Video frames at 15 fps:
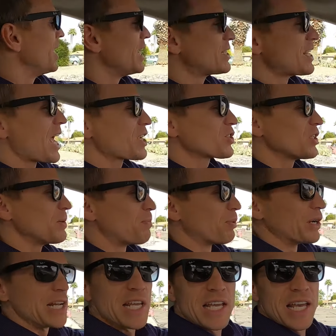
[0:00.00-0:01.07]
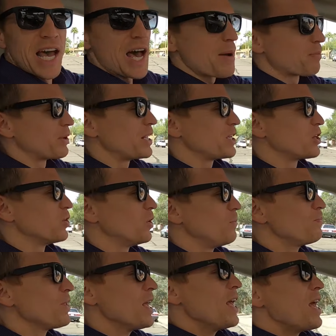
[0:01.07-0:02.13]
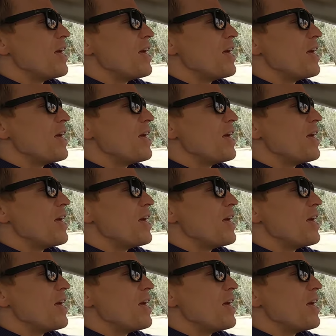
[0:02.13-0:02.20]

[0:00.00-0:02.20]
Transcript: It's actually pretty uh, pretty cool.